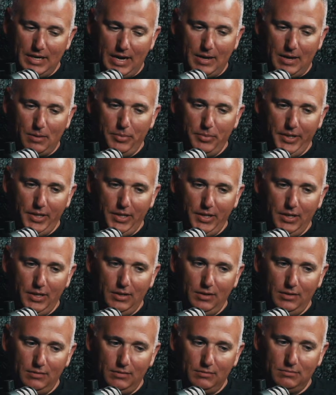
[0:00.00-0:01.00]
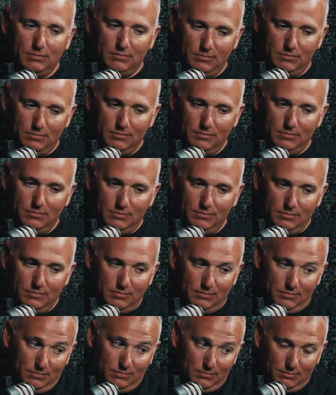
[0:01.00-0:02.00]
to be.
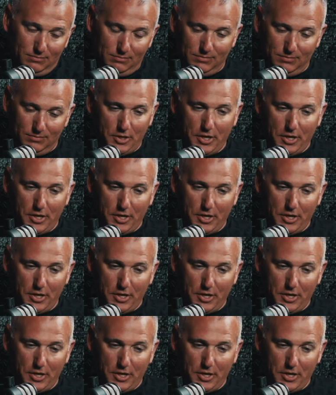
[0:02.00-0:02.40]
You